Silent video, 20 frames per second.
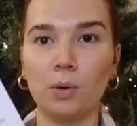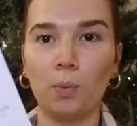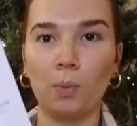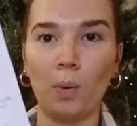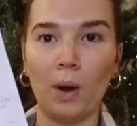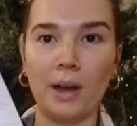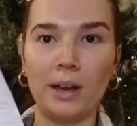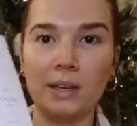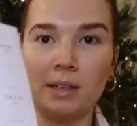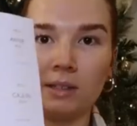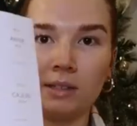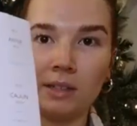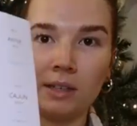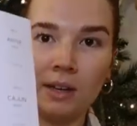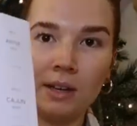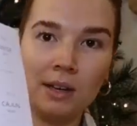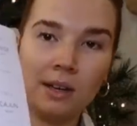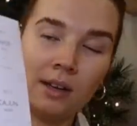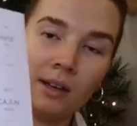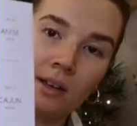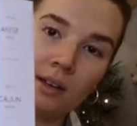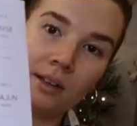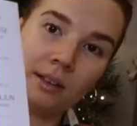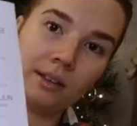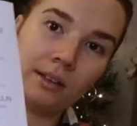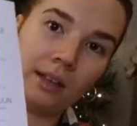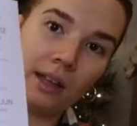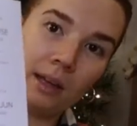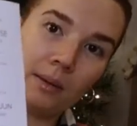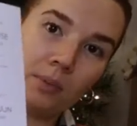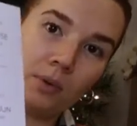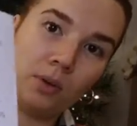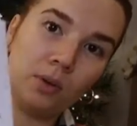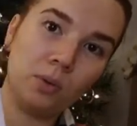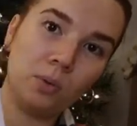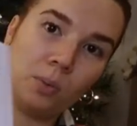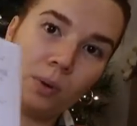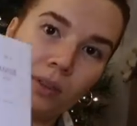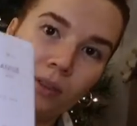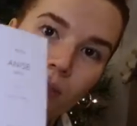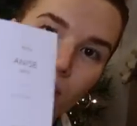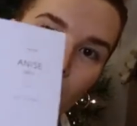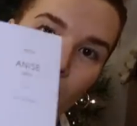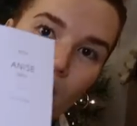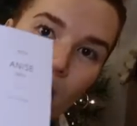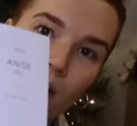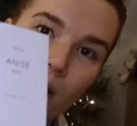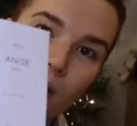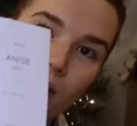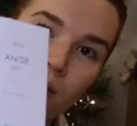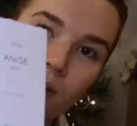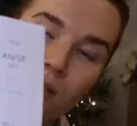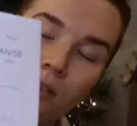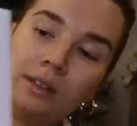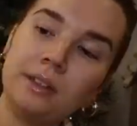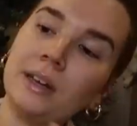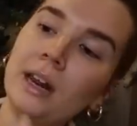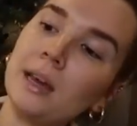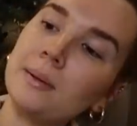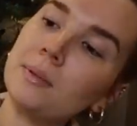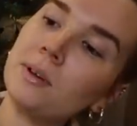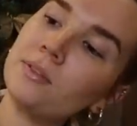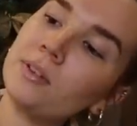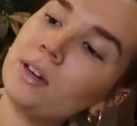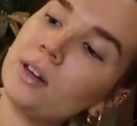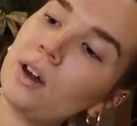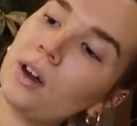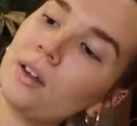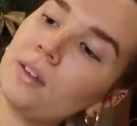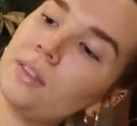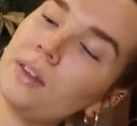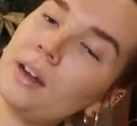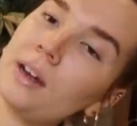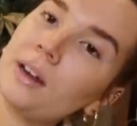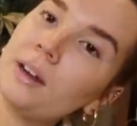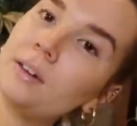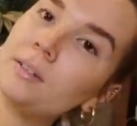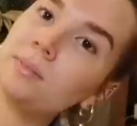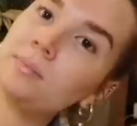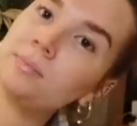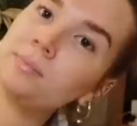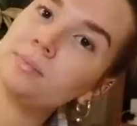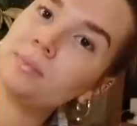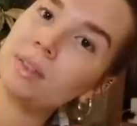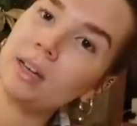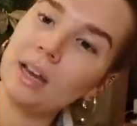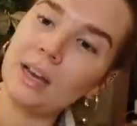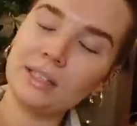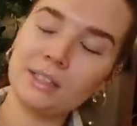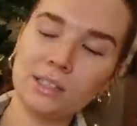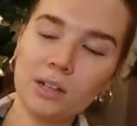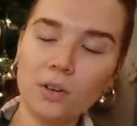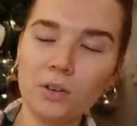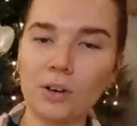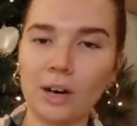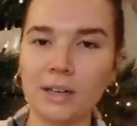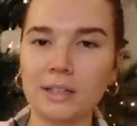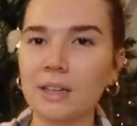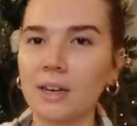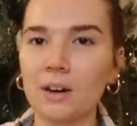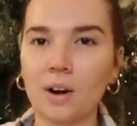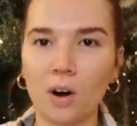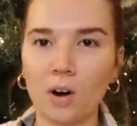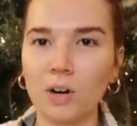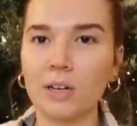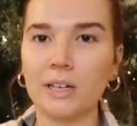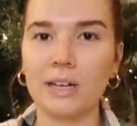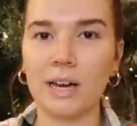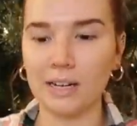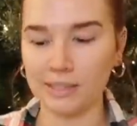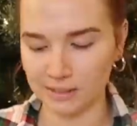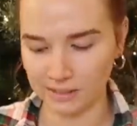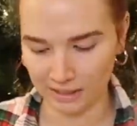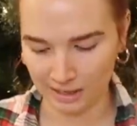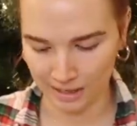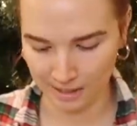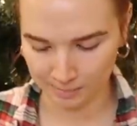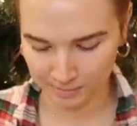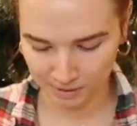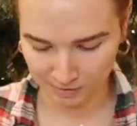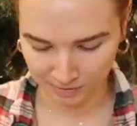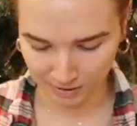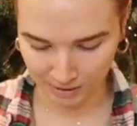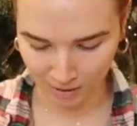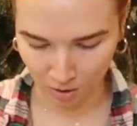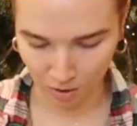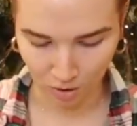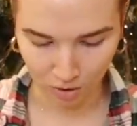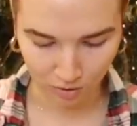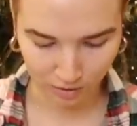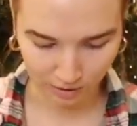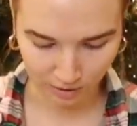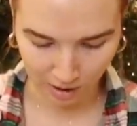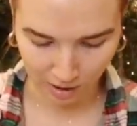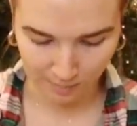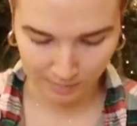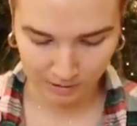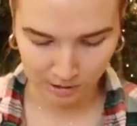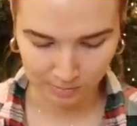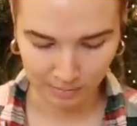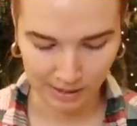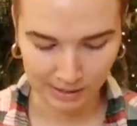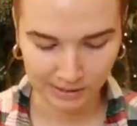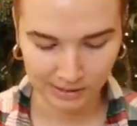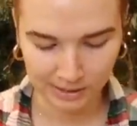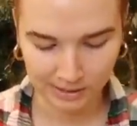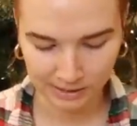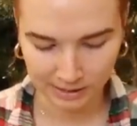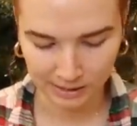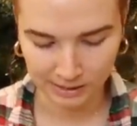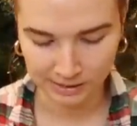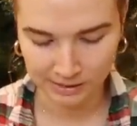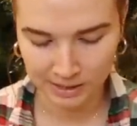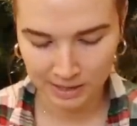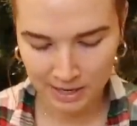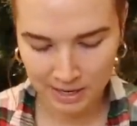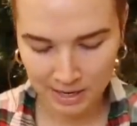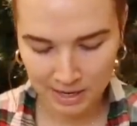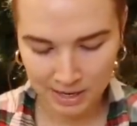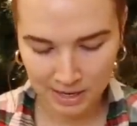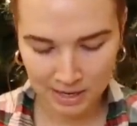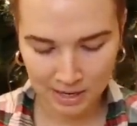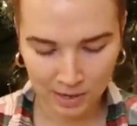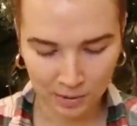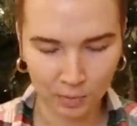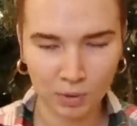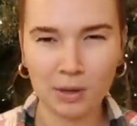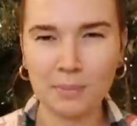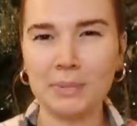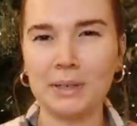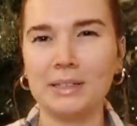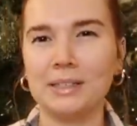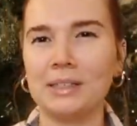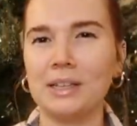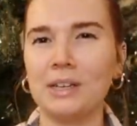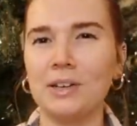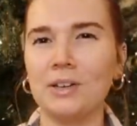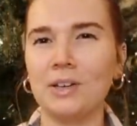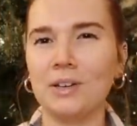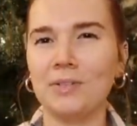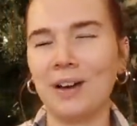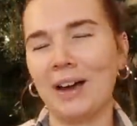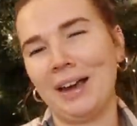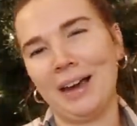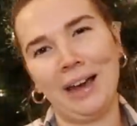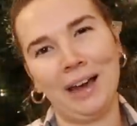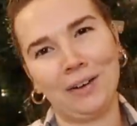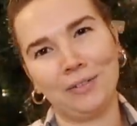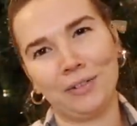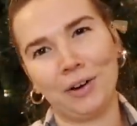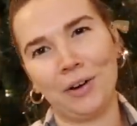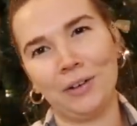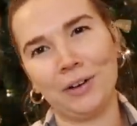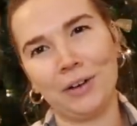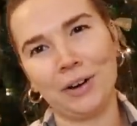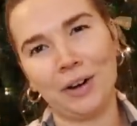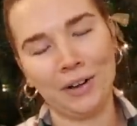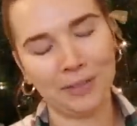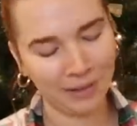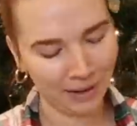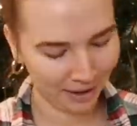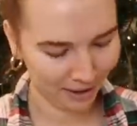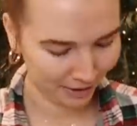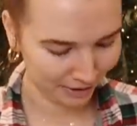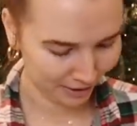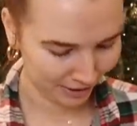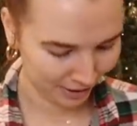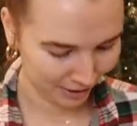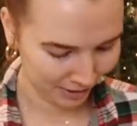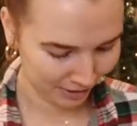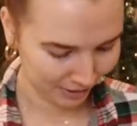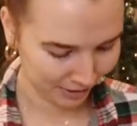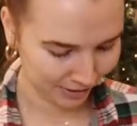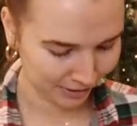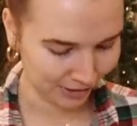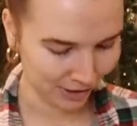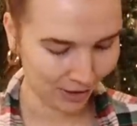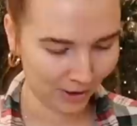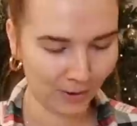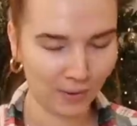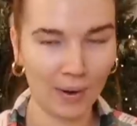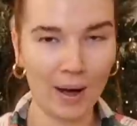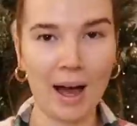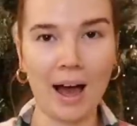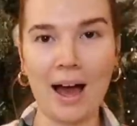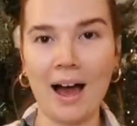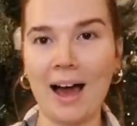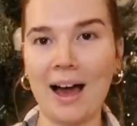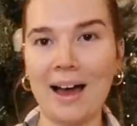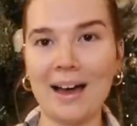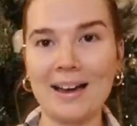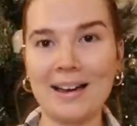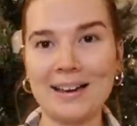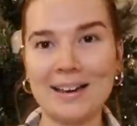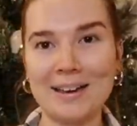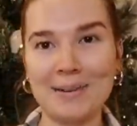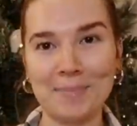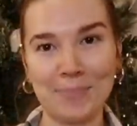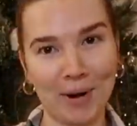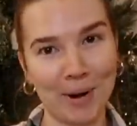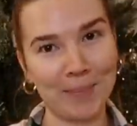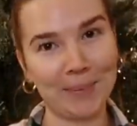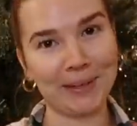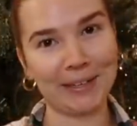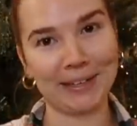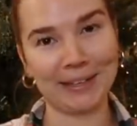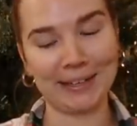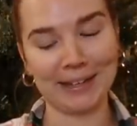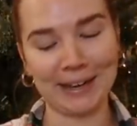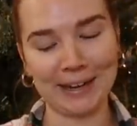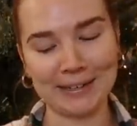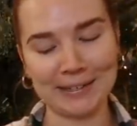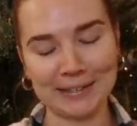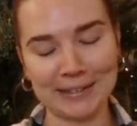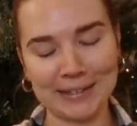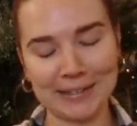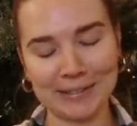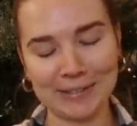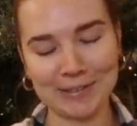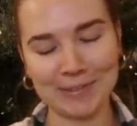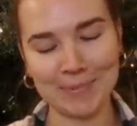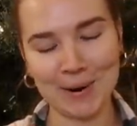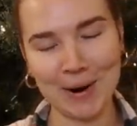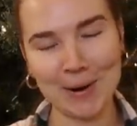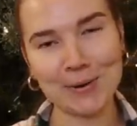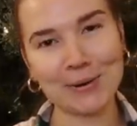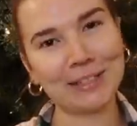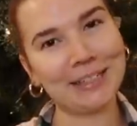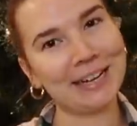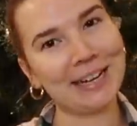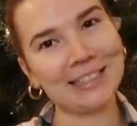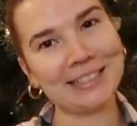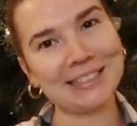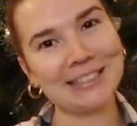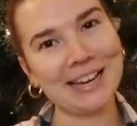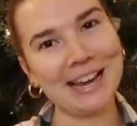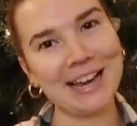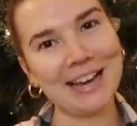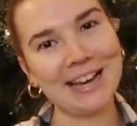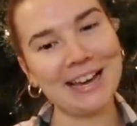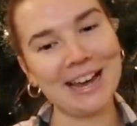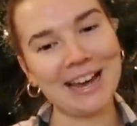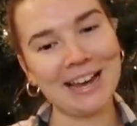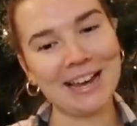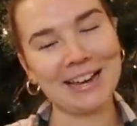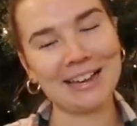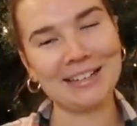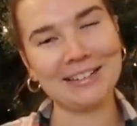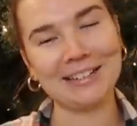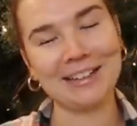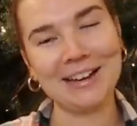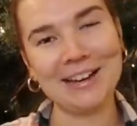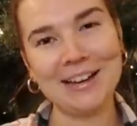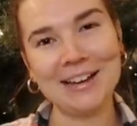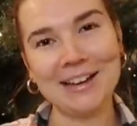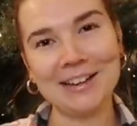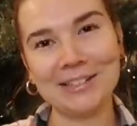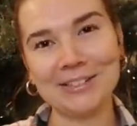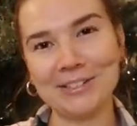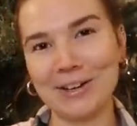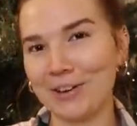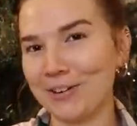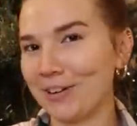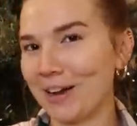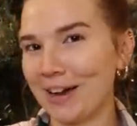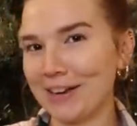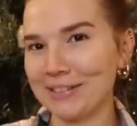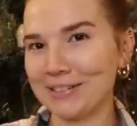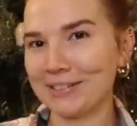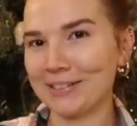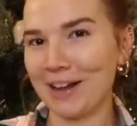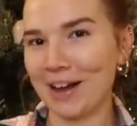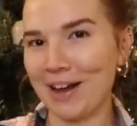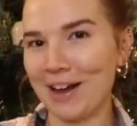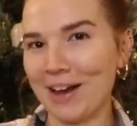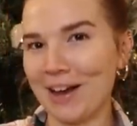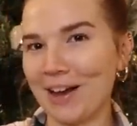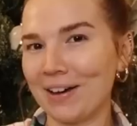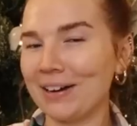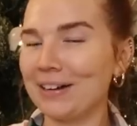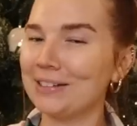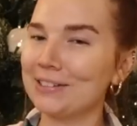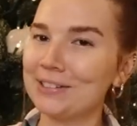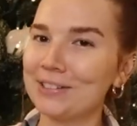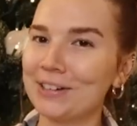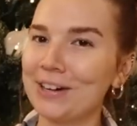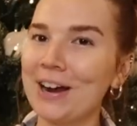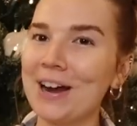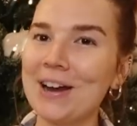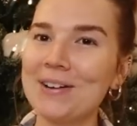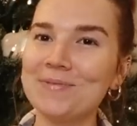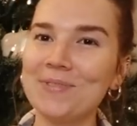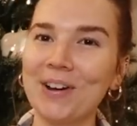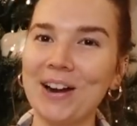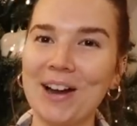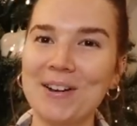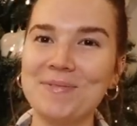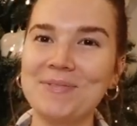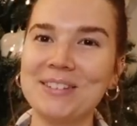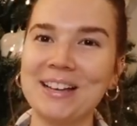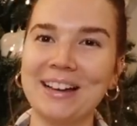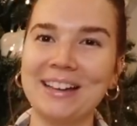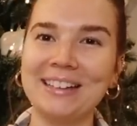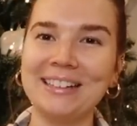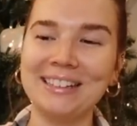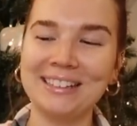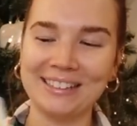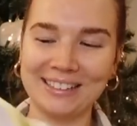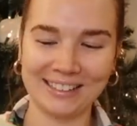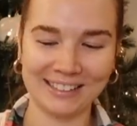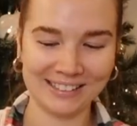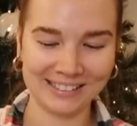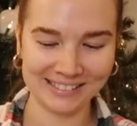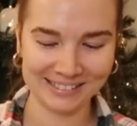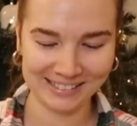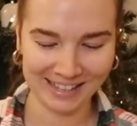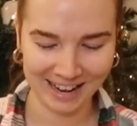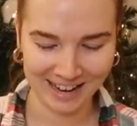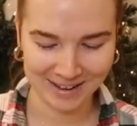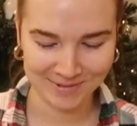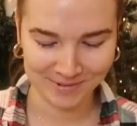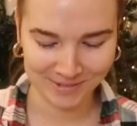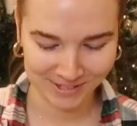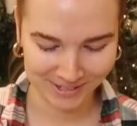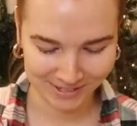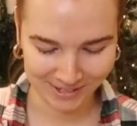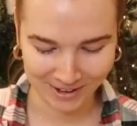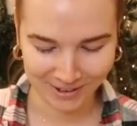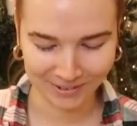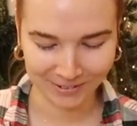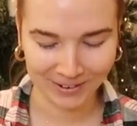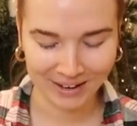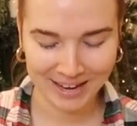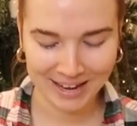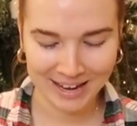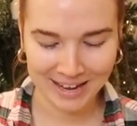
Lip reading: the white label with the name of it on there. It's so great that it already has the names of like all the common spices, because it wouldn't be as cute if I hand wrote it on there, you know? So I am probably gonna get into this tomorrow or the next day and show you guys on Instagram when I'm done, because I'm so